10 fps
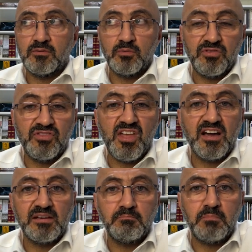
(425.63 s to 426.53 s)
with
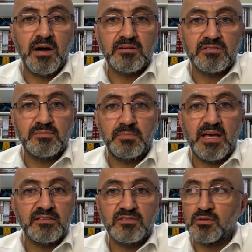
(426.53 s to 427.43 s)
9 bunk
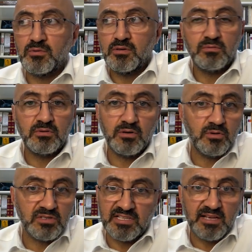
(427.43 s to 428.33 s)
beds. So we
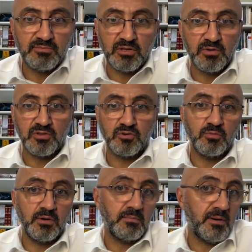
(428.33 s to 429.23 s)
all slept in one
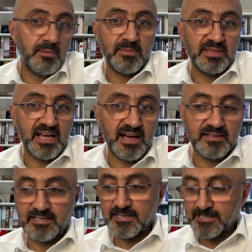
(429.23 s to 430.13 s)
room, and my mom and
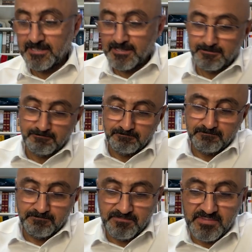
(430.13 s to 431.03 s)
dad
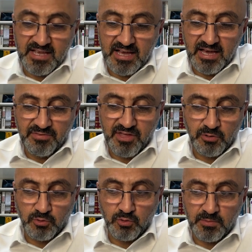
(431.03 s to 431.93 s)
had
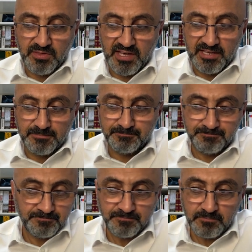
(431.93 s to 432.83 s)
their room, and then
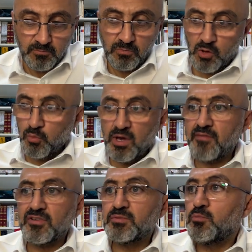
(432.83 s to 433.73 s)
we
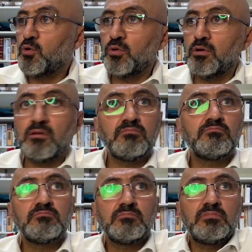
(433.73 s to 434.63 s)
have a small
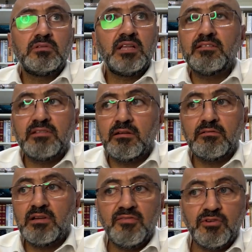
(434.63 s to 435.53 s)
little
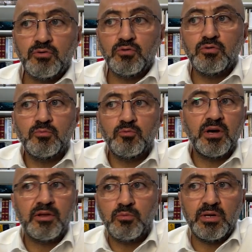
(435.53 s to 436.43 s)
living room
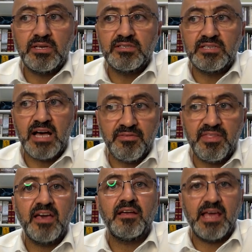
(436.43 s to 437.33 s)
where we sat
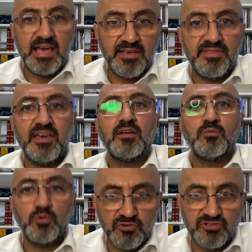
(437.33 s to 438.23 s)
there, ate there,
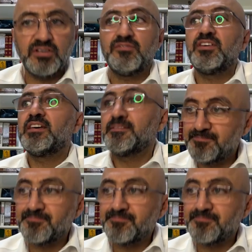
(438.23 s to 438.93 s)
watched TV,